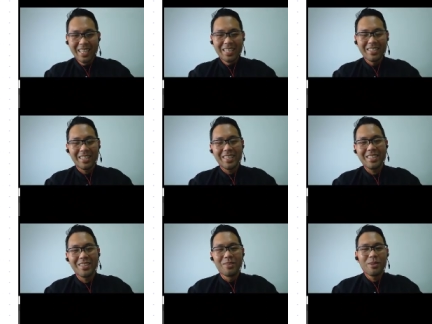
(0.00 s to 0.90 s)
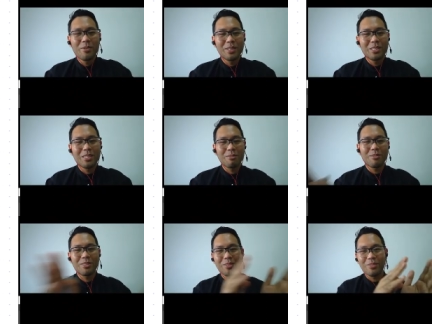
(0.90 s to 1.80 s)
Okay, so we want to
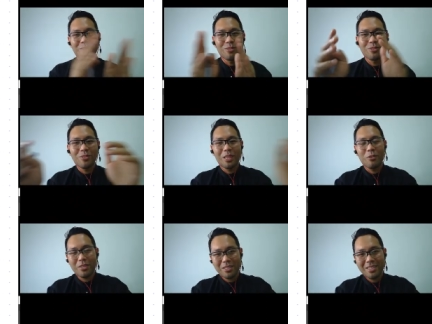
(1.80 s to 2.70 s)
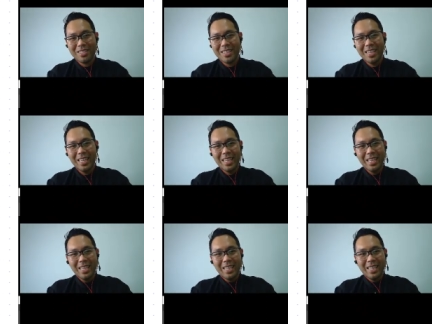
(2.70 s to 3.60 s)
substitute those two equations.
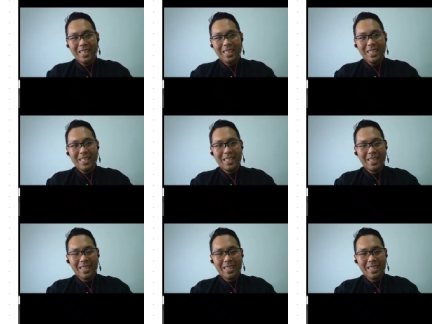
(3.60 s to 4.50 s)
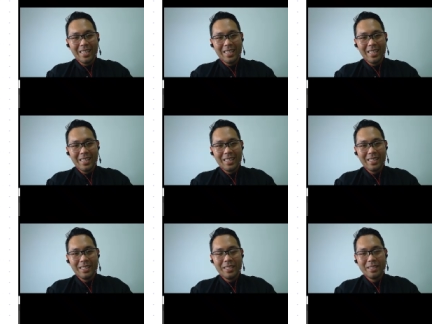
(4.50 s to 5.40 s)
All
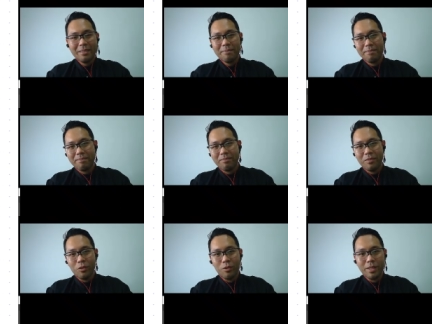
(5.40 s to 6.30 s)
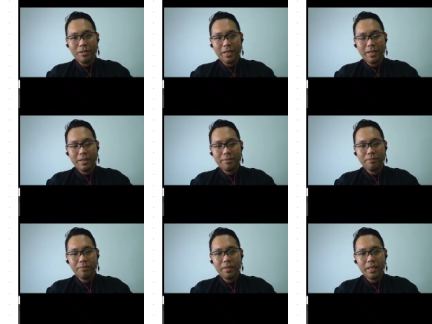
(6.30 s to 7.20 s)
right, you may try,
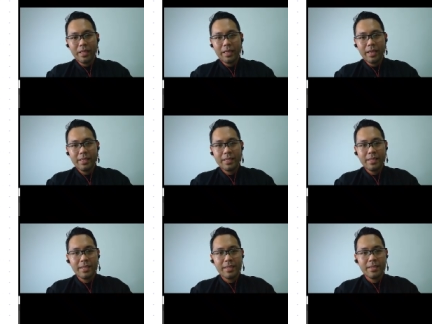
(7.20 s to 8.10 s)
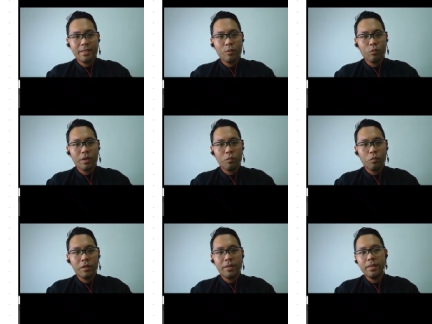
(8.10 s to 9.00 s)
and I suggest the one
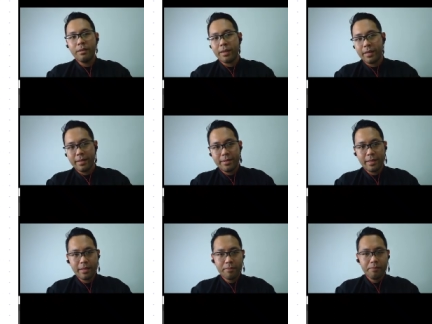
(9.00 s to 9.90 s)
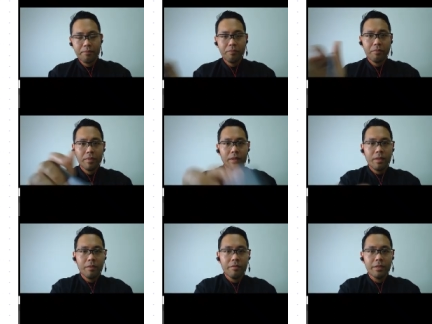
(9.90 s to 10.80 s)
with the right hand side
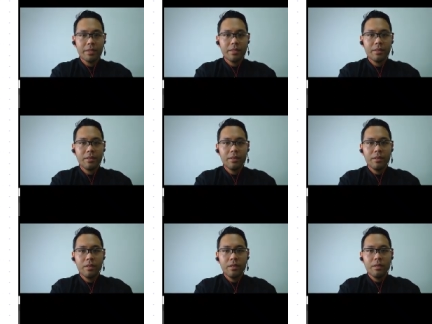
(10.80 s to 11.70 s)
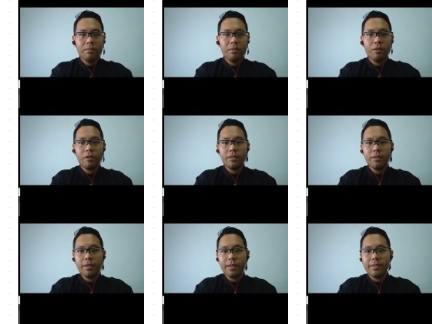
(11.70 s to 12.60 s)
first, because the
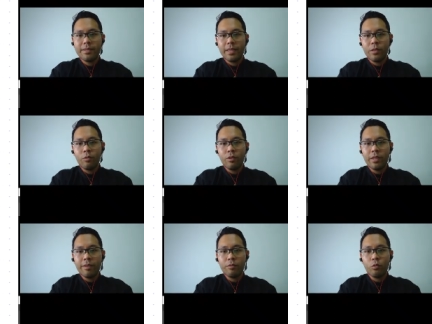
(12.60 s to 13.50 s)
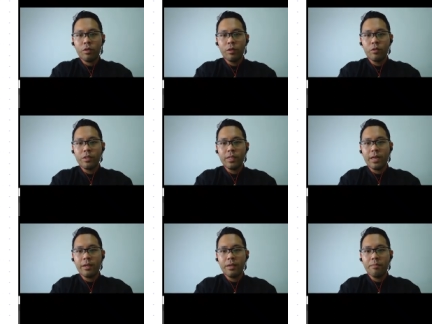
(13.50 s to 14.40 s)
right hand side you only have two unknowns,
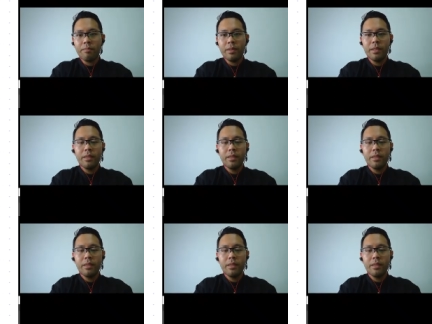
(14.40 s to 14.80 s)
R and P.